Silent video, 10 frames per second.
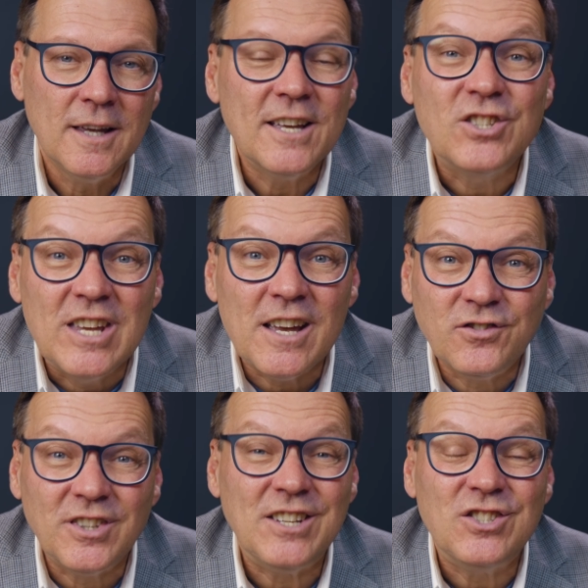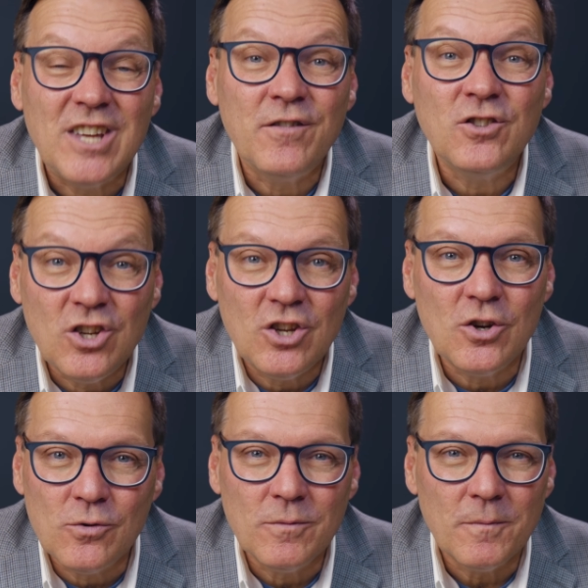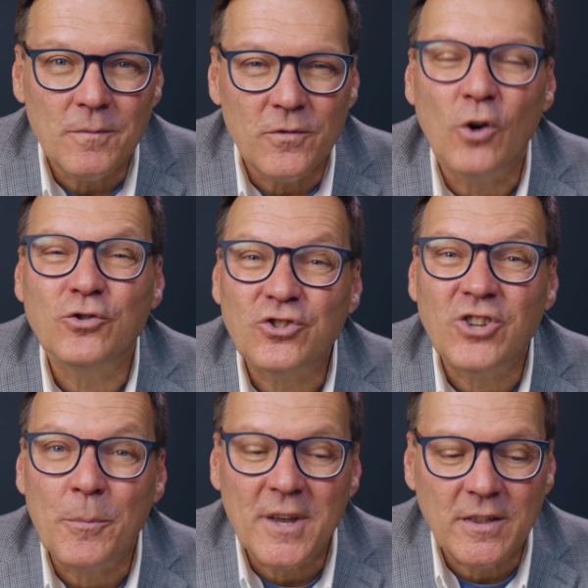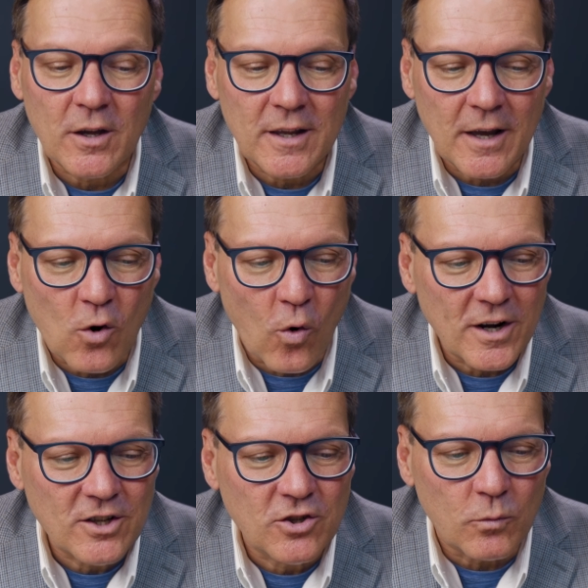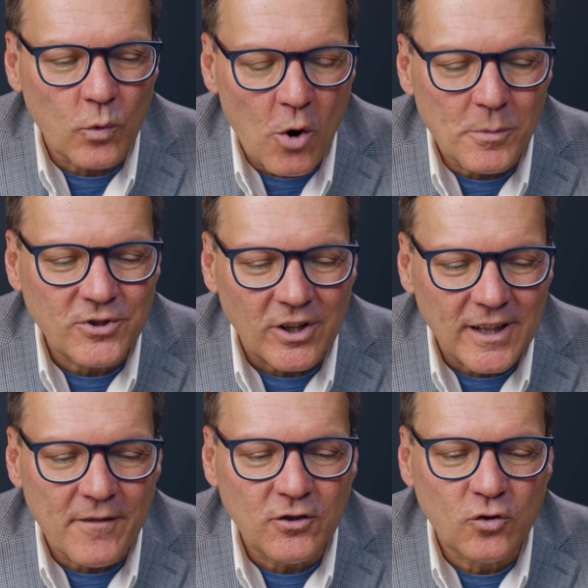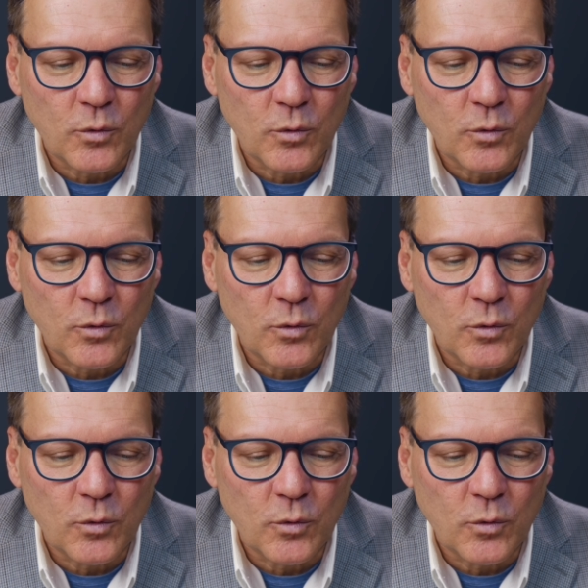His gifts that He's given to you, those are something that, according to Romans 11